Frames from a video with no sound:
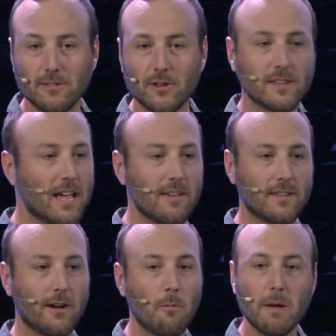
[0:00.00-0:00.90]
Just in
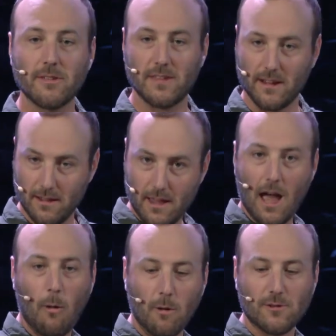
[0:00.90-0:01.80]
case I go missing,
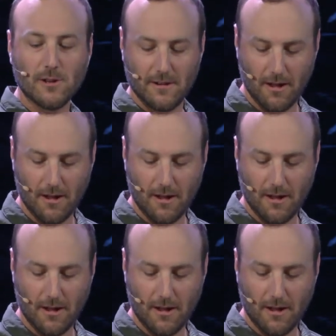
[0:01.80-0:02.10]
I want you